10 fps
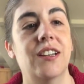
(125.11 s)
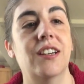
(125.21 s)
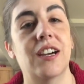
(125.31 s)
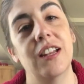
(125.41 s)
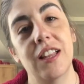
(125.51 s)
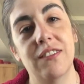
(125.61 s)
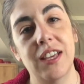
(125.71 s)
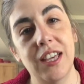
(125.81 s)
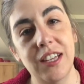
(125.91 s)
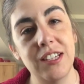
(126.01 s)
Gotta love
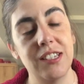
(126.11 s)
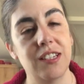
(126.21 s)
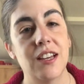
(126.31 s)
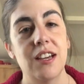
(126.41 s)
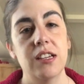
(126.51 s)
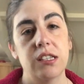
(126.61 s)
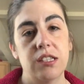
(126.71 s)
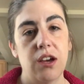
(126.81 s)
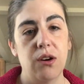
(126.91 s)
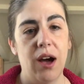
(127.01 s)
it.
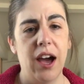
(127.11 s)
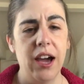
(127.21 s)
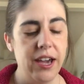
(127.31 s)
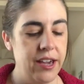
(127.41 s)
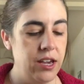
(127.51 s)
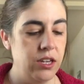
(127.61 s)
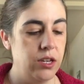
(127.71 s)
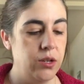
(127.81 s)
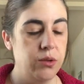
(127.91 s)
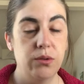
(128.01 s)
So I
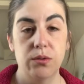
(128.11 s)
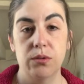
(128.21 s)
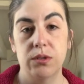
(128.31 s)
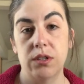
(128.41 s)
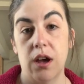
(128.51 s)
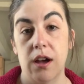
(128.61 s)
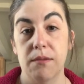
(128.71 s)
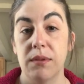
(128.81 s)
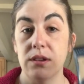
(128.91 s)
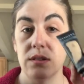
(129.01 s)
use
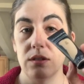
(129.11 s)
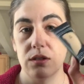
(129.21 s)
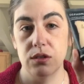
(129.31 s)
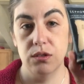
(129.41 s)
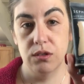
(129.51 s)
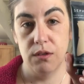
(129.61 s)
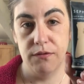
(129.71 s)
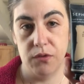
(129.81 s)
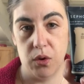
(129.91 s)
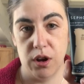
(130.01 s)

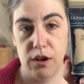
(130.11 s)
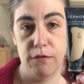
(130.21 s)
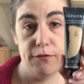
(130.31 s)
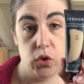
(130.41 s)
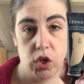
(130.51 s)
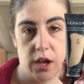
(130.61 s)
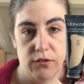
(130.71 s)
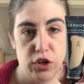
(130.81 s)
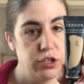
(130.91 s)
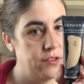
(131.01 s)
Sephora Full
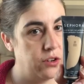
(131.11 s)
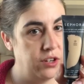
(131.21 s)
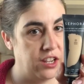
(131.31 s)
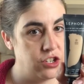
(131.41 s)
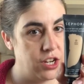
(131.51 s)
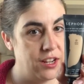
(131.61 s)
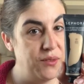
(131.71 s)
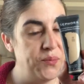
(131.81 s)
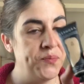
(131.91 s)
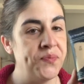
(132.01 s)
Coverage Foundation.